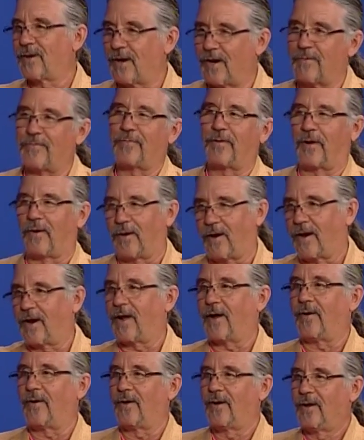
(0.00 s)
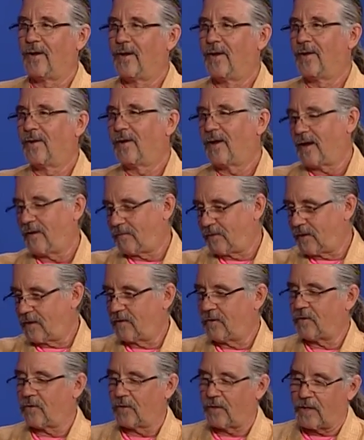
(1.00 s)
I kind of figured it out. I have to
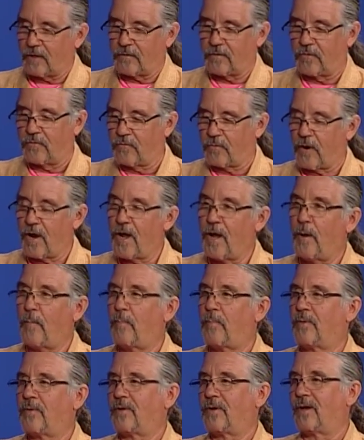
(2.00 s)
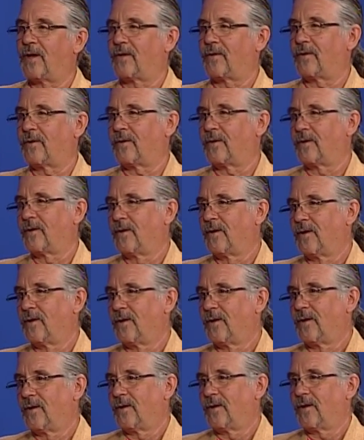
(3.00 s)
get, you know, to get the drape and to get the,
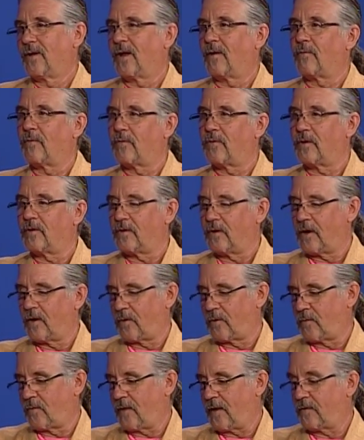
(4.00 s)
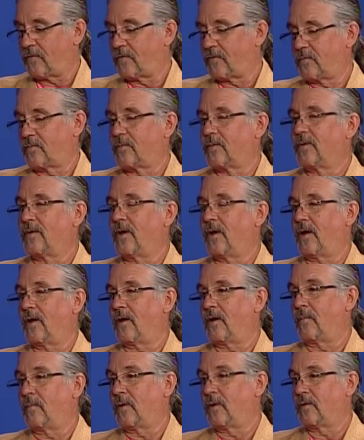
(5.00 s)
everything together. Oh, and yeah. that's,
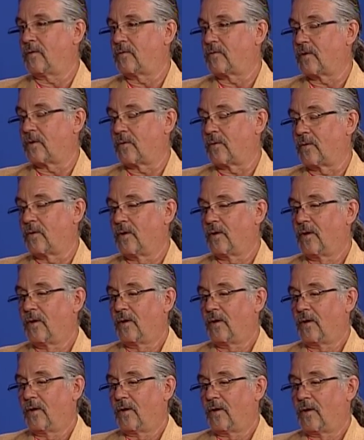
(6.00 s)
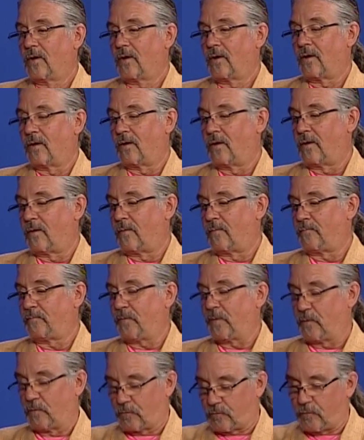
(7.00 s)
yeah, I mean, so um,
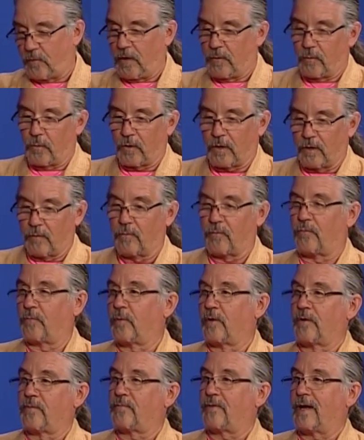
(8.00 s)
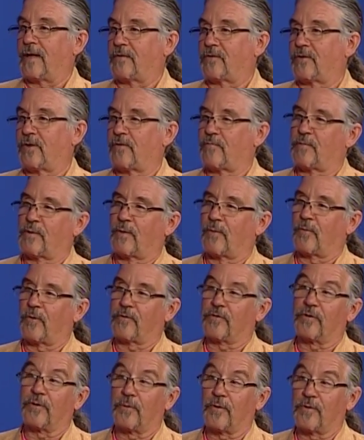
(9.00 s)
it was fun working with really fat stuff, but it
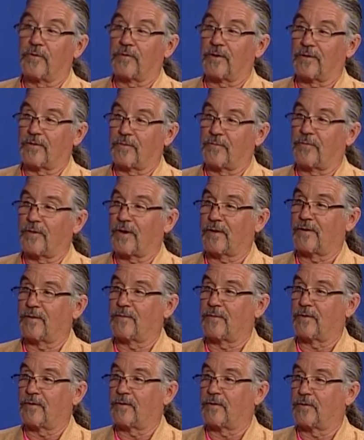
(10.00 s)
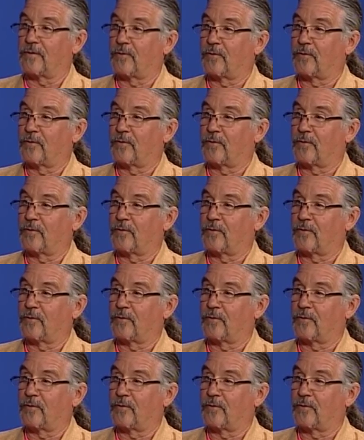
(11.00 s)
wasn't always as effective as it